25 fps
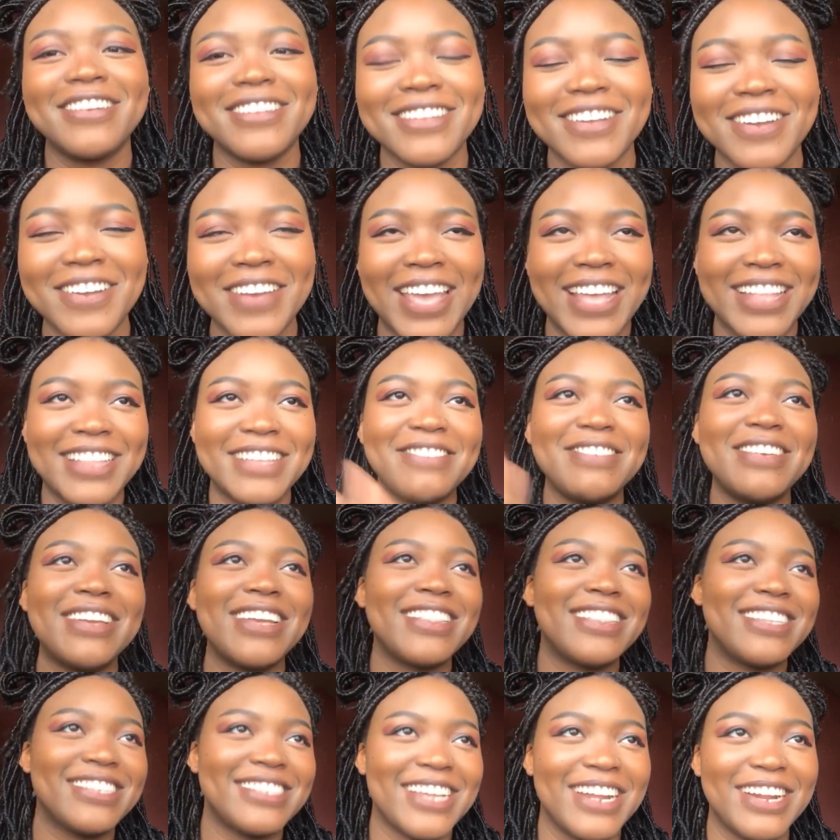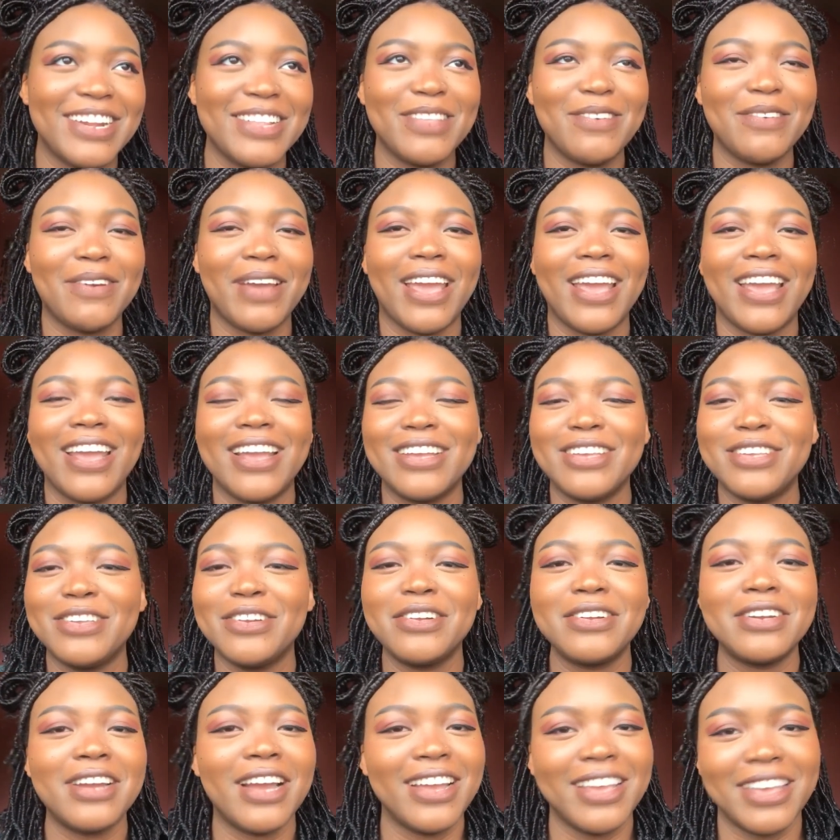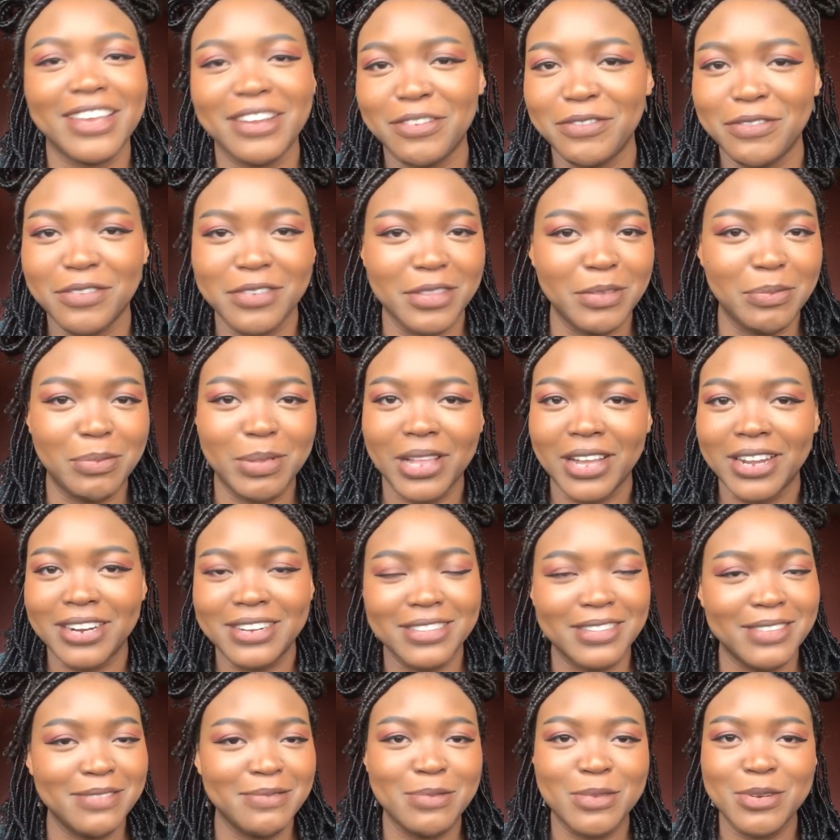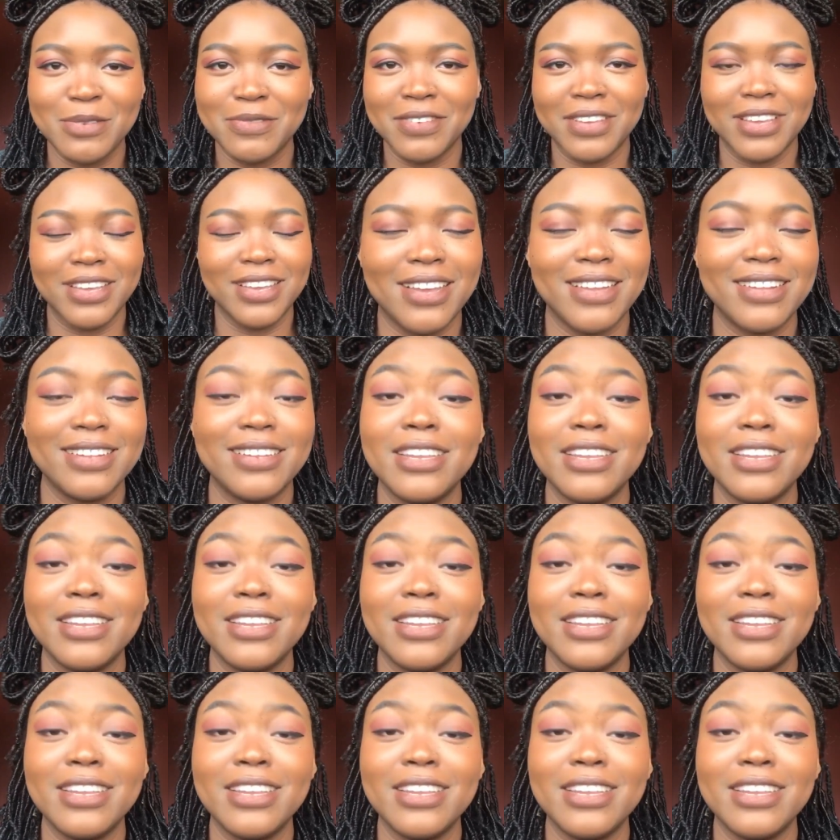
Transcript: Okay, let me get this out of the way. You're not here for the plot of the movie.